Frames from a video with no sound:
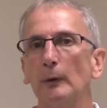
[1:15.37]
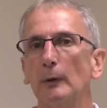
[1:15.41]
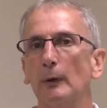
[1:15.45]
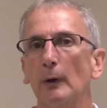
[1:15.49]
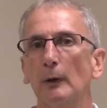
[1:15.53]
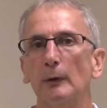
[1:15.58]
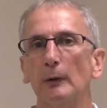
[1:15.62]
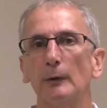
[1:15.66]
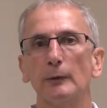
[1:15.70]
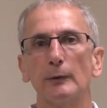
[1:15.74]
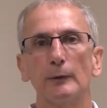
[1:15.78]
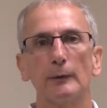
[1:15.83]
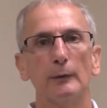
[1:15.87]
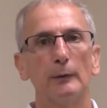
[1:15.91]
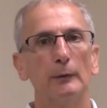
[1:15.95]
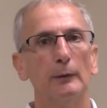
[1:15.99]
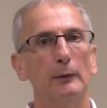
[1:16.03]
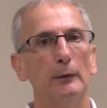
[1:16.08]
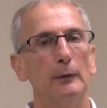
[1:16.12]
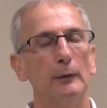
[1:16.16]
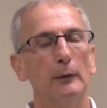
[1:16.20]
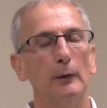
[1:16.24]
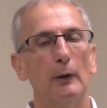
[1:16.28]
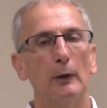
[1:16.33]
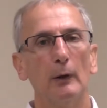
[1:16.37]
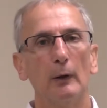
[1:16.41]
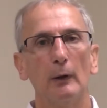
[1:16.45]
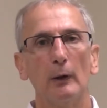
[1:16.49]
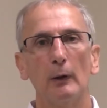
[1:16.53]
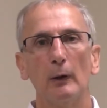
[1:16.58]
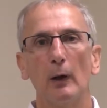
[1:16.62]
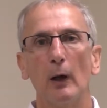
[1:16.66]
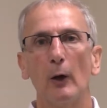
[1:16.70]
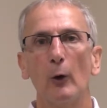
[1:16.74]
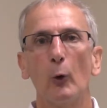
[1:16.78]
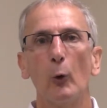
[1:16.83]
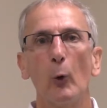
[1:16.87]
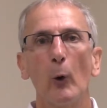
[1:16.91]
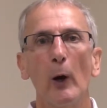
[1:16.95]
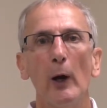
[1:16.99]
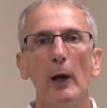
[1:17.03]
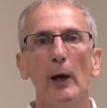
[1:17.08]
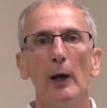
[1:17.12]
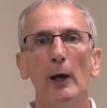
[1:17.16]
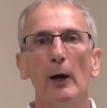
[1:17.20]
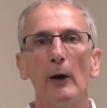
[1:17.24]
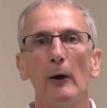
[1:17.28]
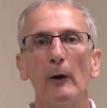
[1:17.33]
It's a
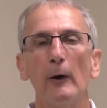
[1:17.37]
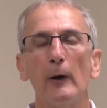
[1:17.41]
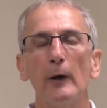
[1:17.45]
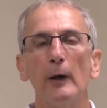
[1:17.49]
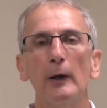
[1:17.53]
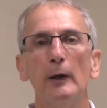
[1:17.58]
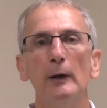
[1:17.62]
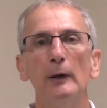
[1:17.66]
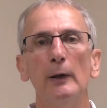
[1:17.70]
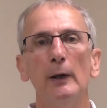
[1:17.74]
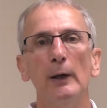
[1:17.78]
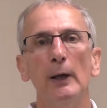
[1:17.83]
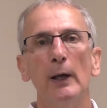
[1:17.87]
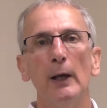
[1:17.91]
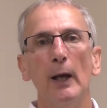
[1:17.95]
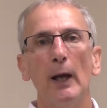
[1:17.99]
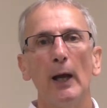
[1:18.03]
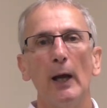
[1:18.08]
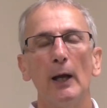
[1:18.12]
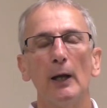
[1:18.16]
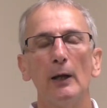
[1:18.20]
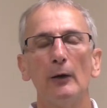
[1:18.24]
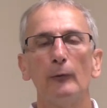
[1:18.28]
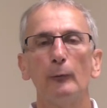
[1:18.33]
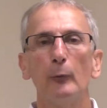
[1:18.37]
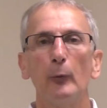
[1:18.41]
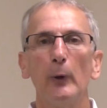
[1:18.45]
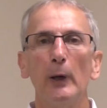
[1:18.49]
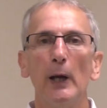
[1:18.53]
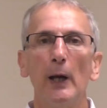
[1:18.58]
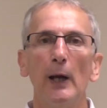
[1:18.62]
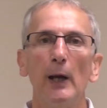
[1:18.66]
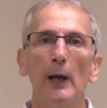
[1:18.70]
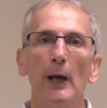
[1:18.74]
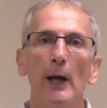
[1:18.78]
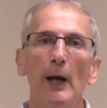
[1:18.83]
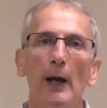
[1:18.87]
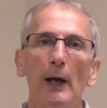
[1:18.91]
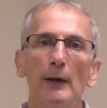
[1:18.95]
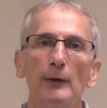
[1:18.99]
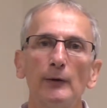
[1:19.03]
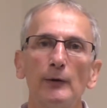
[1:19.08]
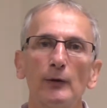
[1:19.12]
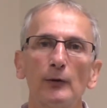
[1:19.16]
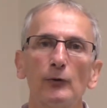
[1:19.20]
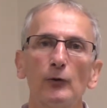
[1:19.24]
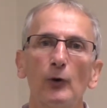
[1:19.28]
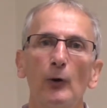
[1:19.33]
gray area. NFPA
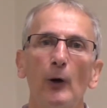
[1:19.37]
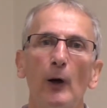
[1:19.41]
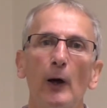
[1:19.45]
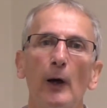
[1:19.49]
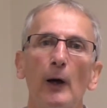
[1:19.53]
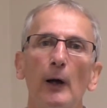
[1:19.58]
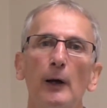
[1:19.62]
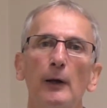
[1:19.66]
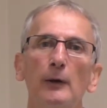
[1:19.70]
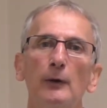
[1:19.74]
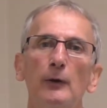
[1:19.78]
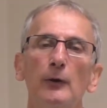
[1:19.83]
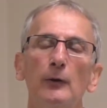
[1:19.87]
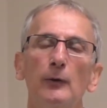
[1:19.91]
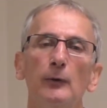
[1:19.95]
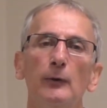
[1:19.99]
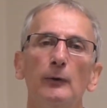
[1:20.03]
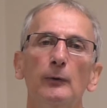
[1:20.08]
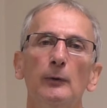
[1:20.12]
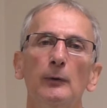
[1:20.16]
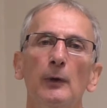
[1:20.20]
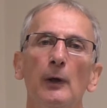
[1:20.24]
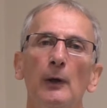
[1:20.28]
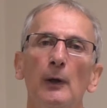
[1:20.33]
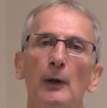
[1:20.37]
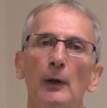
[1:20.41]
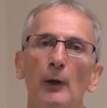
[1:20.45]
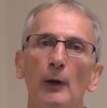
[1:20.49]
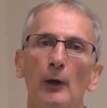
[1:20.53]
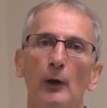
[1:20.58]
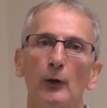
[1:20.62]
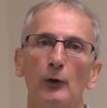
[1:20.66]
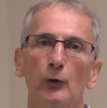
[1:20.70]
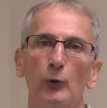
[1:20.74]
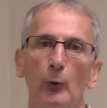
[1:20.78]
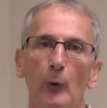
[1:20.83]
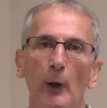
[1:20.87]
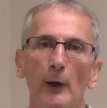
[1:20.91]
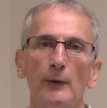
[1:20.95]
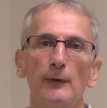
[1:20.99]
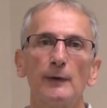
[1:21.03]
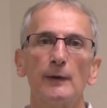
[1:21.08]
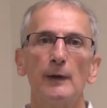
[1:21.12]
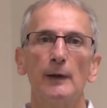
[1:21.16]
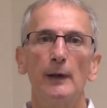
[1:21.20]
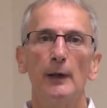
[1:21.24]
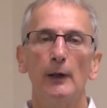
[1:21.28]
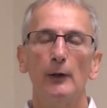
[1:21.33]
has tried to
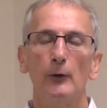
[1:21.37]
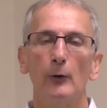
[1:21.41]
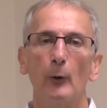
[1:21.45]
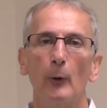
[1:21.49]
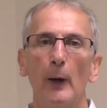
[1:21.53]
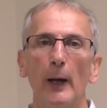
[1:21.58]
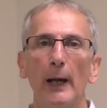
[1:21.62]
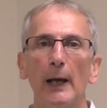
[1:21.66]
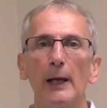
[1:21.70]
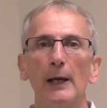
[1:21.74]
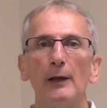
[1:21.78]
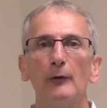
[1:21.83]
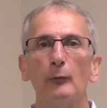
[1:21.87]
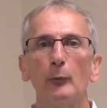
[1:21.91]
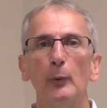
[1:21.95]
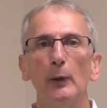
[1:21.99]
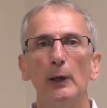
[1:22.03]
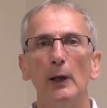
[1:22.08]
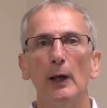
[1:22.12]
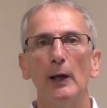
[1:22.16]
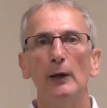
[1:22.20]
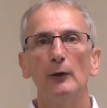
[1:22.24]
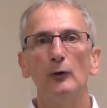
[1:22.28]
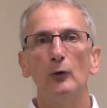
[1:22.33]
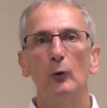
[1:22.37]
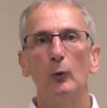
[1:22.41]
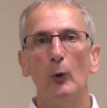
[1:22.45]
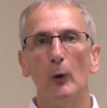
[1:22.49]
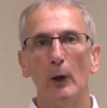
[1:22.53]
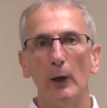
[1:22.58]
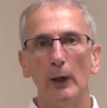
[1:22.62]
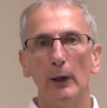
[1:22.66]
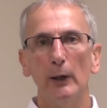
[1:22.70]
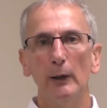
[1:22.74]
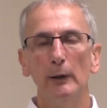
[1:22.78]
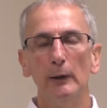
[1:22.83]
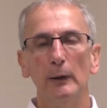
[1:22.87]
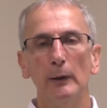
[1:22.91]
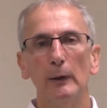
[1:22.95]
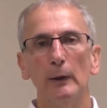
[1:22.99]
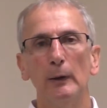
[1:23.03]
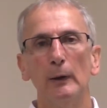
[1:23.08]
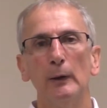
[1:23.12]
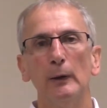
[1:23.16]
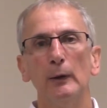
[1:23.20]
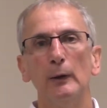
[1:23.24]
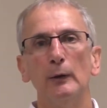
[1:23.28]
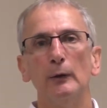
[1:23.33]
address it in their NFPA 20.
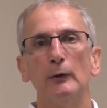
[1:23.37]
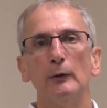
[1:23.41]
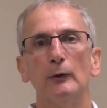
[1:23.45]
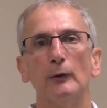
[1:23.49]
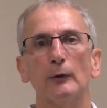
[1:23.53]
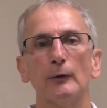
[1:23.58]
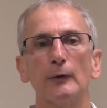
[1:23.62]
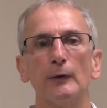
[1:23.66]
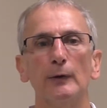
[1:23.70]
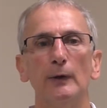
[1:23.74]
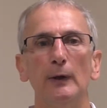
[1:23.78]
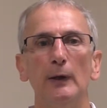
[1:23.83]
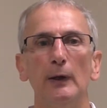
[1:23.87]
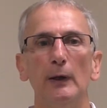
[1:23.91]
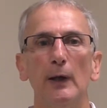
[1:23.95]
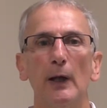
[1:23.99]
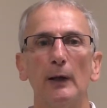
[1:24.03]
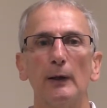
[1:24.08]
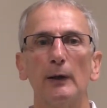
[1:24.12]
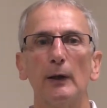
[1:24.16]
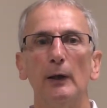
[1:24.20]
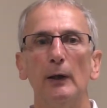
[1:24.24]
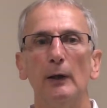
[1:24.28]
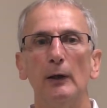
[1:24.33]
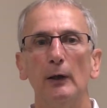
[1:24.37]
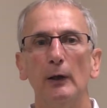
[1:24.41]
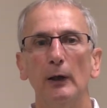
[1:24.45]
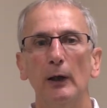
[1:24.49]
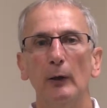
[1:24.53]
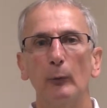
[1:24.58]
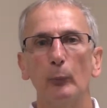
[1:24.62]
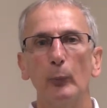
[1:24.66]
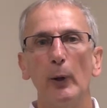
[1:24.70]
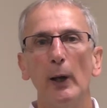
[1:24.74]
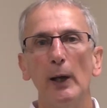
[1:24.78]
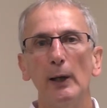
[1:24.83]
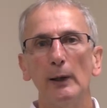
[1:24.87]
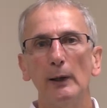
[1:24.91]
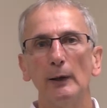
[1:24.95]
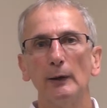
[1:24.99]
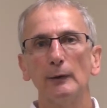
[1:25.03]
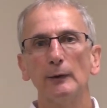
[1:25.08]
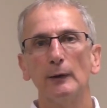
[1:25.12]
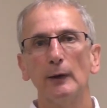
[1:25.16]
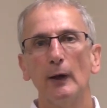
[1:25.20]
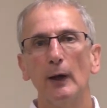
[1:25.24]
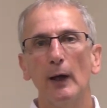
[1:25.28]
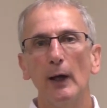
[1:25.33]
You'll see that in the
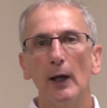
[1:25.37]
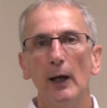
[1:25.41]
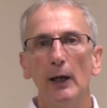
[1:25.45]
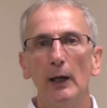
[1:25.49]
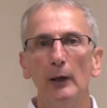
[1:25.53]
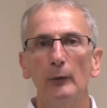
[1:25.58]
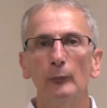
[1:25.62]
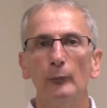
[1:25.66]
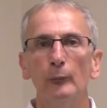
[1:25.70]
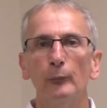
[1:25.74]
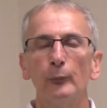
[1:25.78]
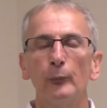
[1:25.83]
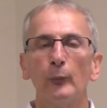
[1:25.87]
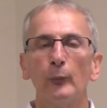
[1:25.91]
appendix A,